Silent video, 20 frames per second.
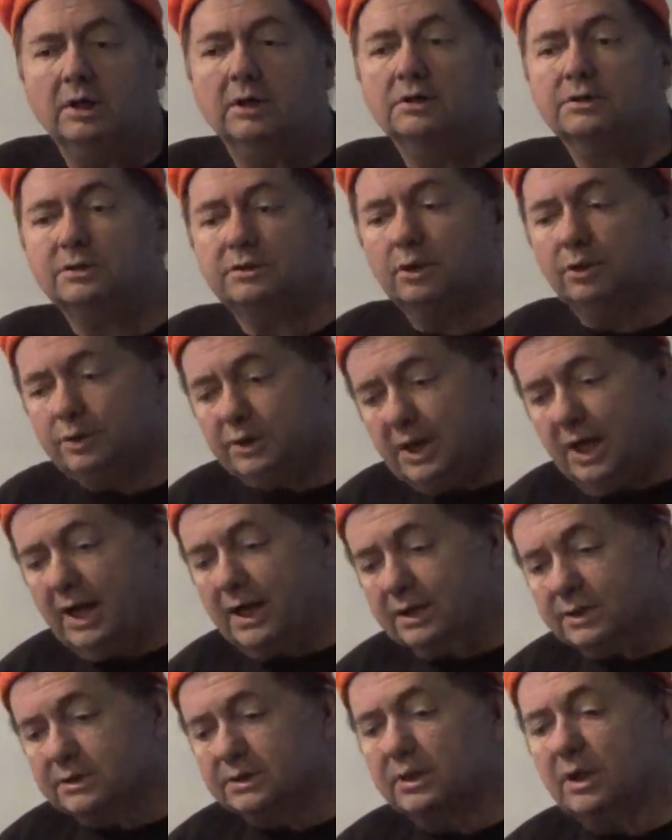So
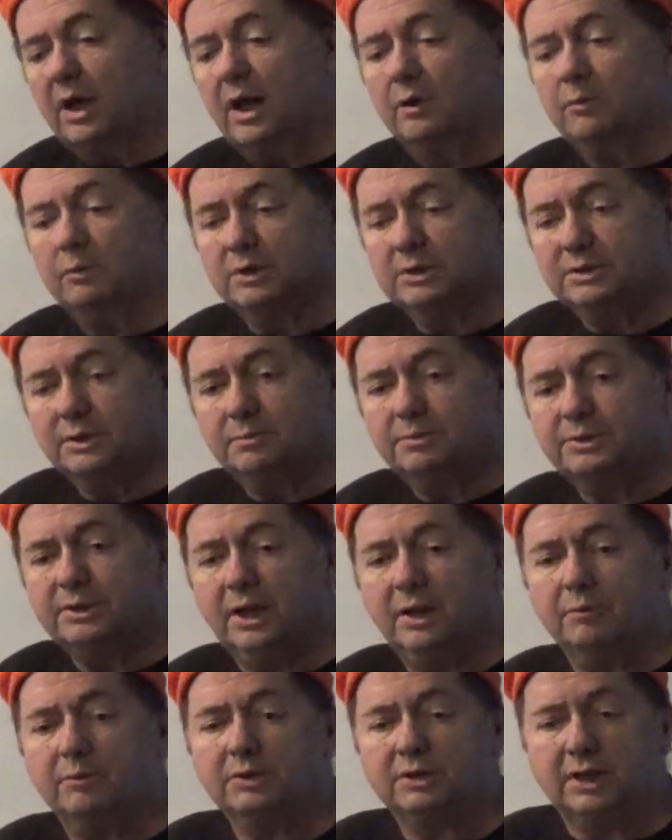yes, I was
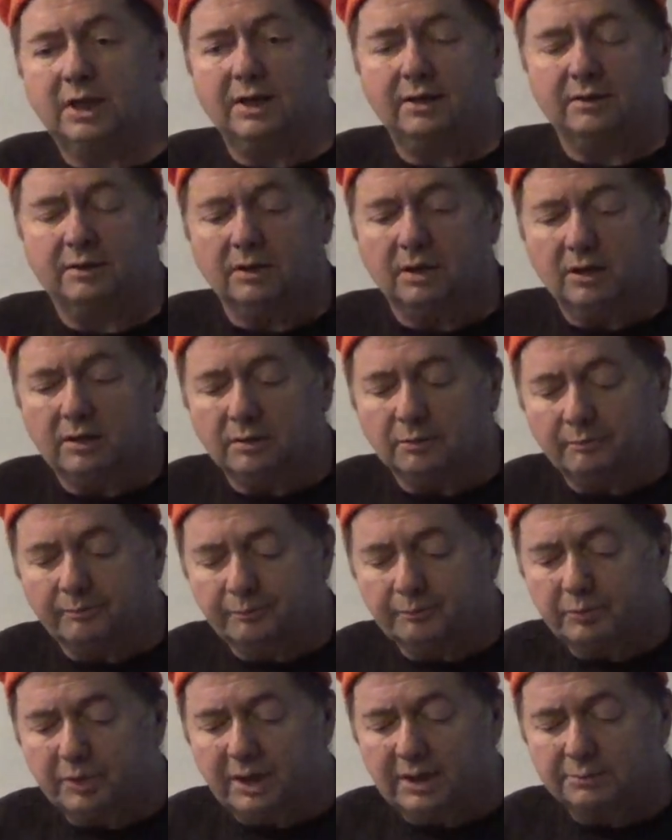upset with that
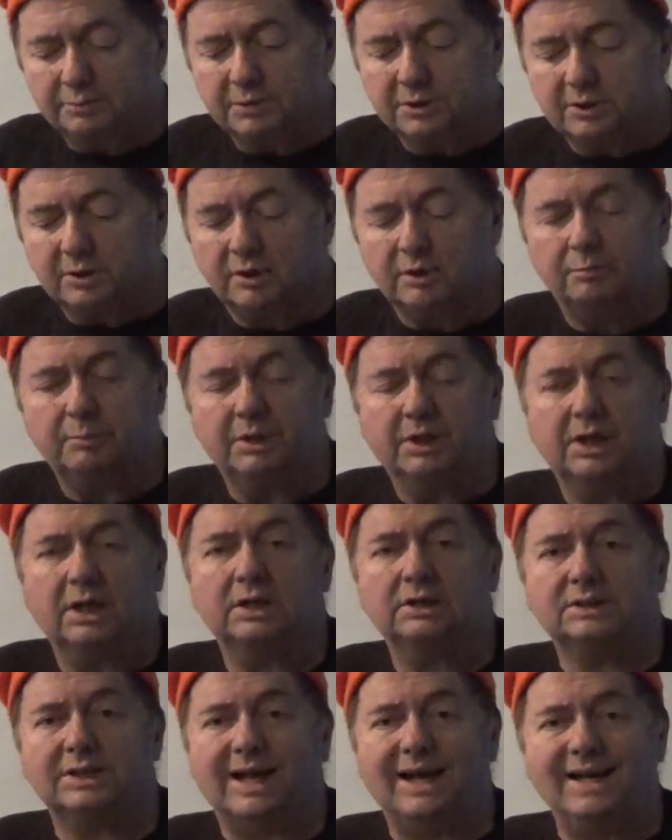plasma cutter
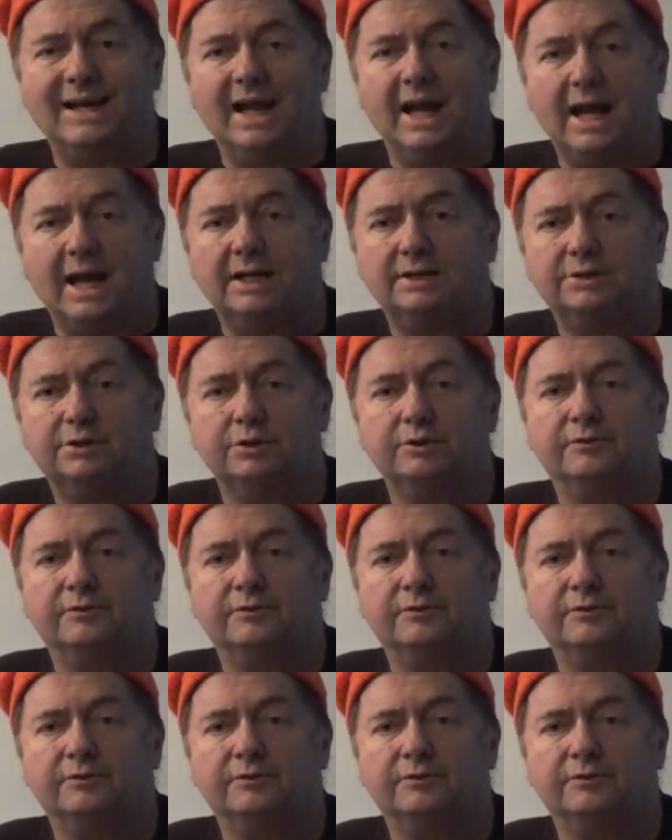because I had to